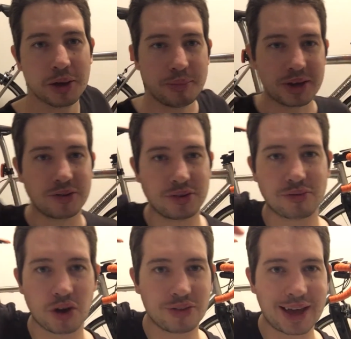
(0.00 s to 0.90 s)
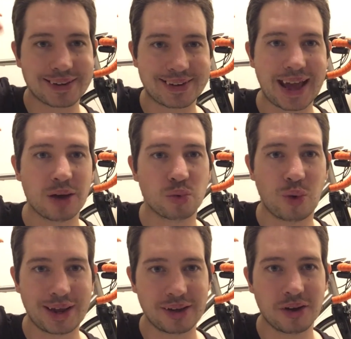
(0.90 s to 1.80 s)
because you've got that down
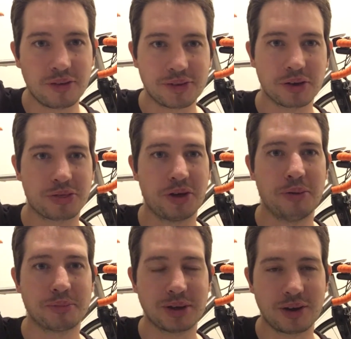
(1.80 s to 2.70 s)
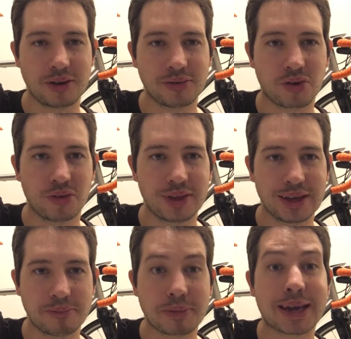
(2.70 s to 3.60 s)
weight of your thumb, you know, you've got
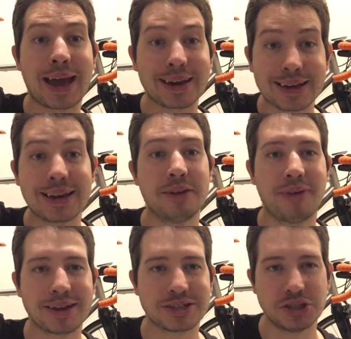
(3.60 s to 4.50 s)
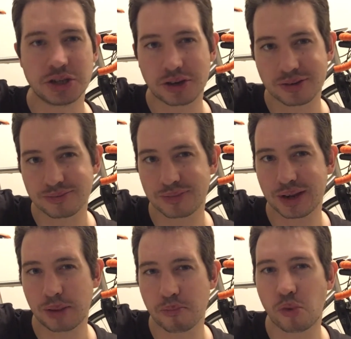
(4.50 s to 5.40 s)
the mechanical advantage, you can
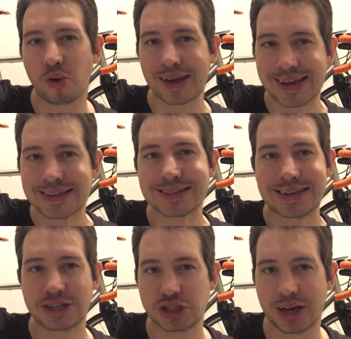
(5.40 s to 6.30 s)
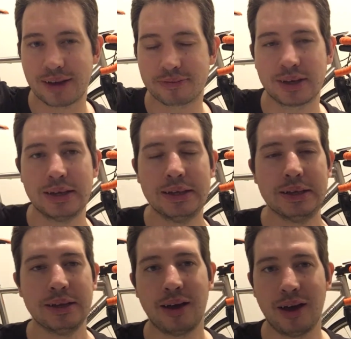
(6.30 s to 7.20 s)
more easily shift,
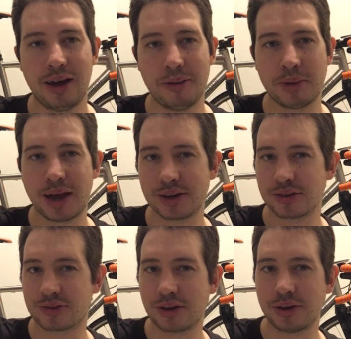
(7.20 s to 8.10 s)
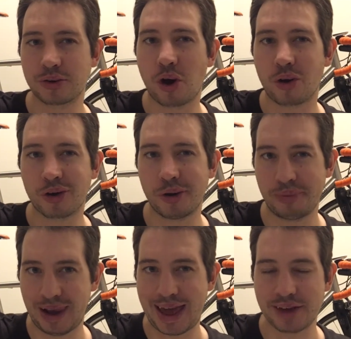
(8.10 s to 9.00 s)
and so you cock
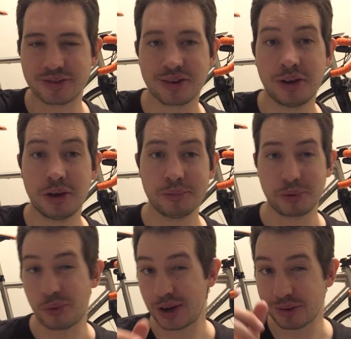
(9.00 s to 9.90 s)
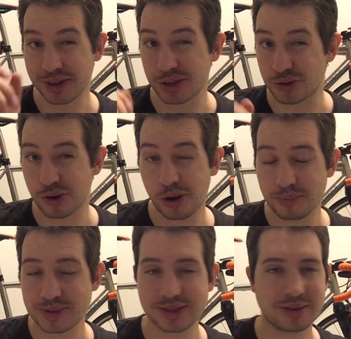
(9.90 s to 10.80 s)
up less. But when you're in the
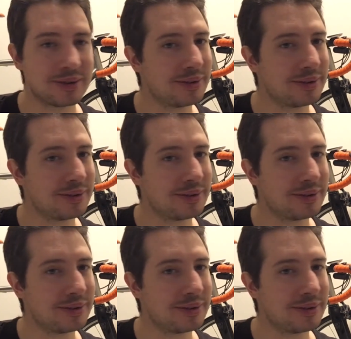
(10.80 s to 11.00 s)
drops,